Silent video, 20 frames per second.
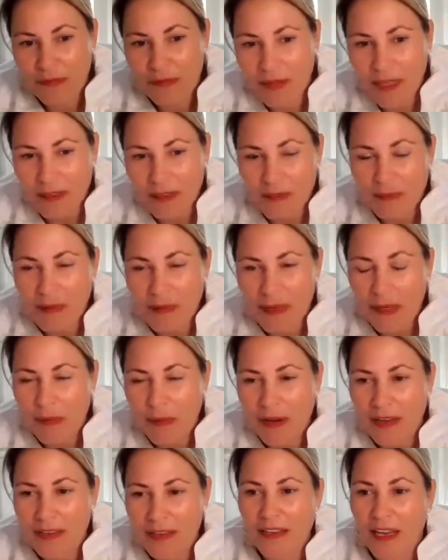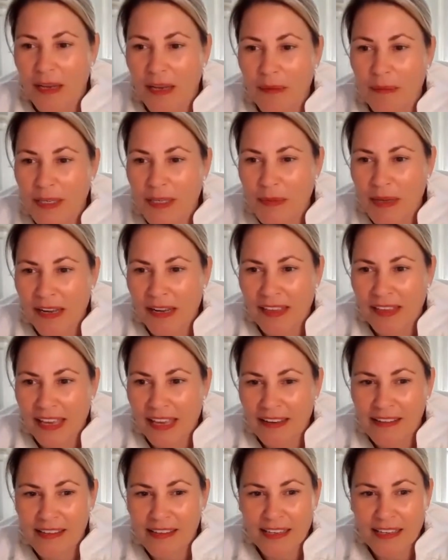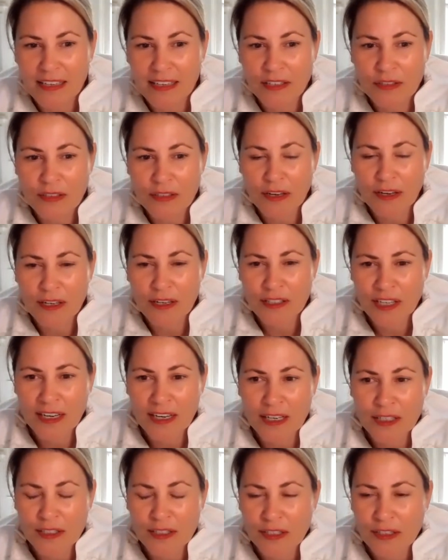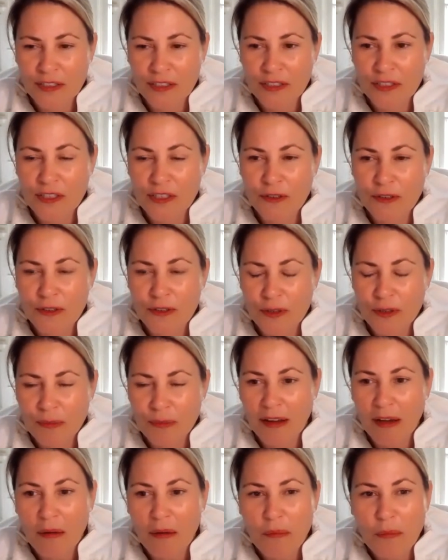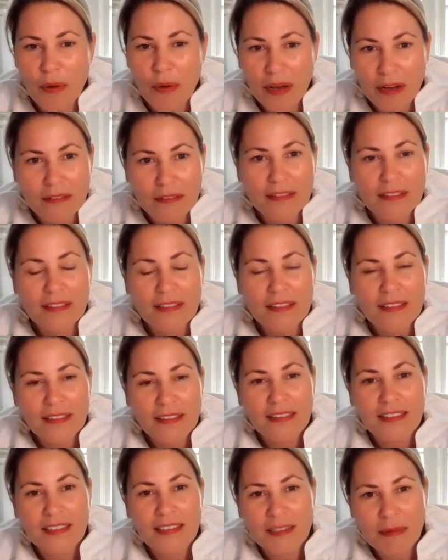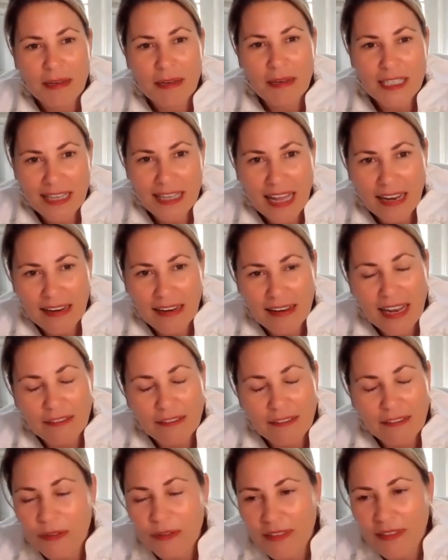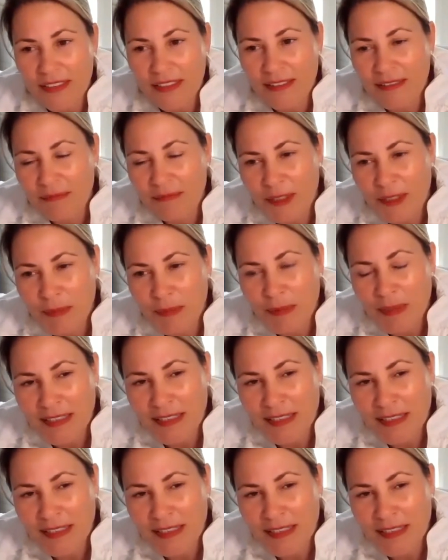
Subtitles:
Well, there's many worse nightmares, but I think anything associated to children being unwell, especially at that level, must be